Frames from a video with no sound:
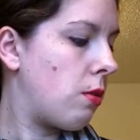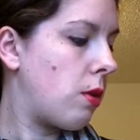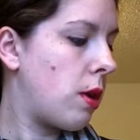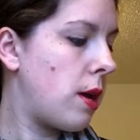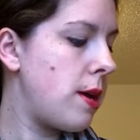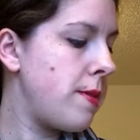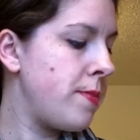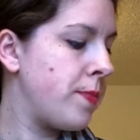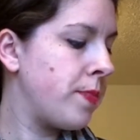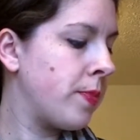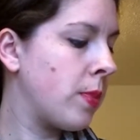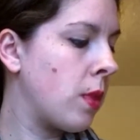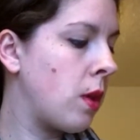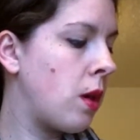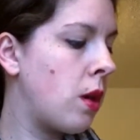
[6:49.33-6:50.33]
Okay,
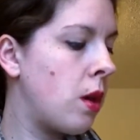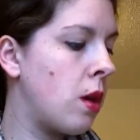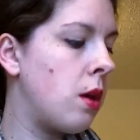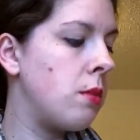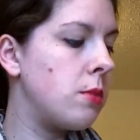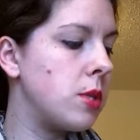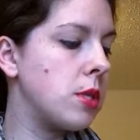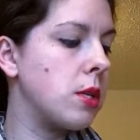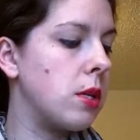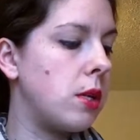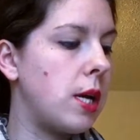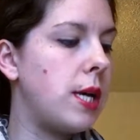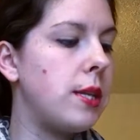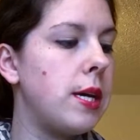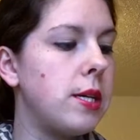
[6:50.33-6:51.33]
just
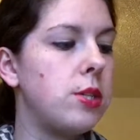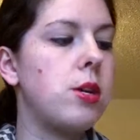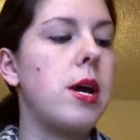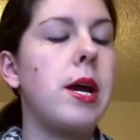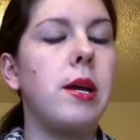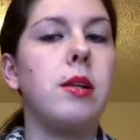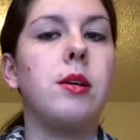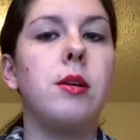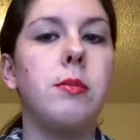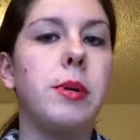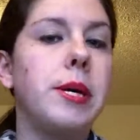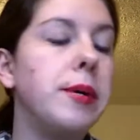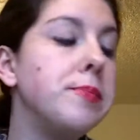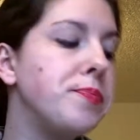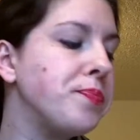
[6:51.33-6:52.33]
gonna let that dry a little
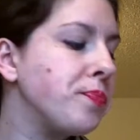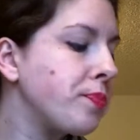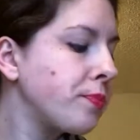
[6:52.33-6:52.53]
bit.